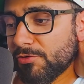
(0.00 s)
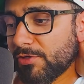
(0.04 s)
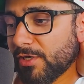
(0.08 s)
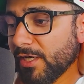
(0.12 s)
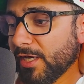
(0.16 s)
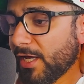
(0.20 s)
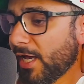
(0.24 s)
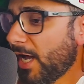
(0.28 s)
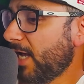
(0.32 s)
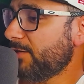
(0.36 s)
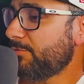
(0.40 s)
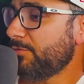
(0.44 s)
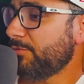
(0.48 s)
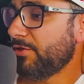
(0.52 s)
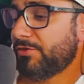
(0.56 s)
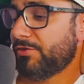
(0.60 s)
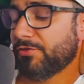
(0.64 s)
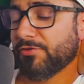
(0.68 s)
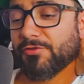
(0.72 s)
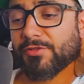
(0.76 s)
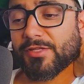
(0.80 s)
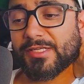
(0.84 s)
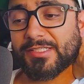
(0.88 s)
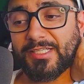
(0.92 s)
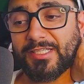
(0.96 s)
can guide me
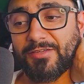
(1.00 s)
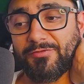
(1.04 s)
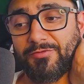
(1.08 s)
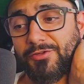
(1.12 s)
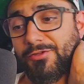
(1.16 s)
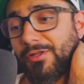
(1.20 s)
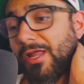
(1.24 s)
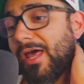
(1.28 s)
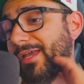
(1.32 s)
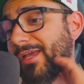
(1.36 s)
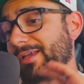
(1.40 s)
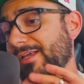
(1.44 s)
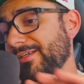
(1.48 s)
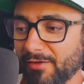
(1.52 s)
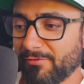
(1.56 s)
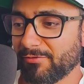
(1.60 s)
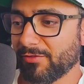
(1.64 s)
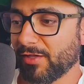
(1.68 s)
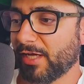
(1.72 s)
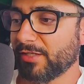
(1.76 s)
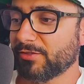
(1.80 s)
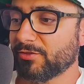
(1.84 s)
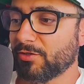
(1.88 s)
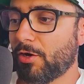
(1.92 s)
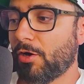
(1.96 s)
through this if you like. I've
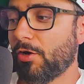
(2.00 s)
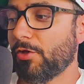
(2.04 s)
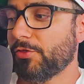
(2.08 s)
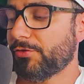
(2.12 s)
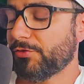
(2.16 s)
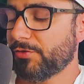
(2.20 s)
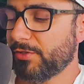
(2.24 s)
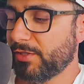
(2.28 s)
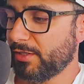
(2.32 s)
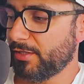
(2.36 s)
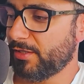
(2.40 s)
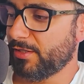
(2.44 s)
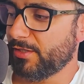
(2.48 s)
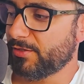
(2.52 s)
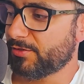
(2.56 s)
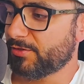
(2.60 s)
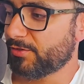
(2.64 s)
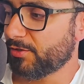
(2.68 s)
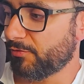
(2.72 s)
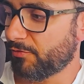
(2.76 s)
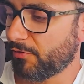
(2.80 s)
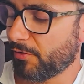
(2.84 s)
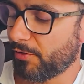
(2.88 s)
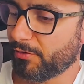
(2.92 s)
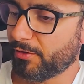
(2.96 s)
liked all 3 of these
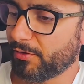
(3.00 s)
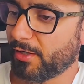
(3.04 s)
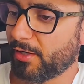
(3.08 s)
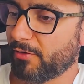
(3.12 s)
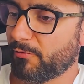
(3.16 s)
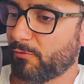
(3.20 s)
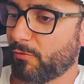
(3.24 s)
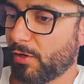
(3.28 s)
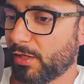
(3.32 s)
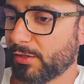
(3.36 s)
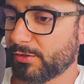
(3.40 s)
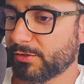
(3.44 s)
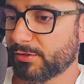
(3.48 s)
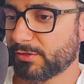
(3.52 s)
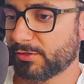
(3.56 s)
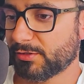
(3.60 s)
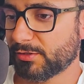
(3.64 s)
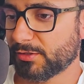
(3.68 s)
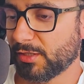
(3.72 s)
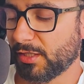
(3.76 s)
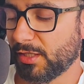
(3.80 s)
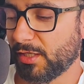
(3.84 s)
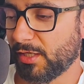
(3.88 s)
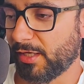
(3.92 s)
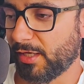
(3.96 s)
so far that I've watched,
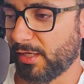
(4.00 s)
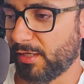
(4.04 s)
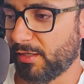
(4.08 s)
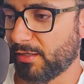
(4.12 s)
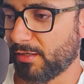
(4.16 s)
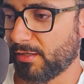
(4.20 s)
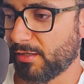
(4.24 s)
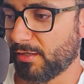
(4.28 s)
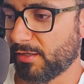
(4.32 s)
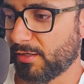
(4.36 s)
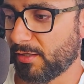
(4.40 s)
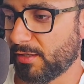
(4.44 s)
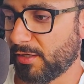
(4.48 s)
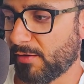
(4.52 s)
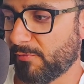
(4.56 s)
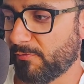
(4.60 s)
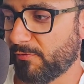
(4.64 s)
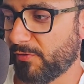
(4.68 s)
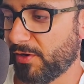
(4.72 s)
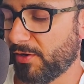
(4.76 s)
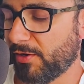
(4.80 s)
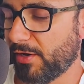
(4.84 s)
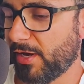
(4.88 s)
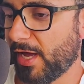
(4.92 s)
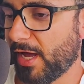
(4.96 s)
and I'm
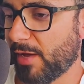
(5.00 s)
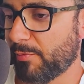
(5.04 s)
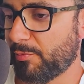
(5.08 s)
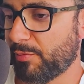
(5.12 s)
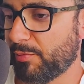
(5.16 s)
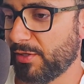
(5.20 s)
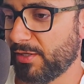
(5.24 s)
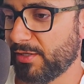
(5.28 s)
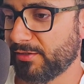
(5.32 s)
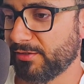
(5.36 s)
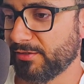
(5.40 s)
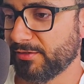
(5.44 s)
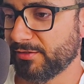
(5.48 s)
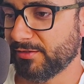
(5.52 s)
very happy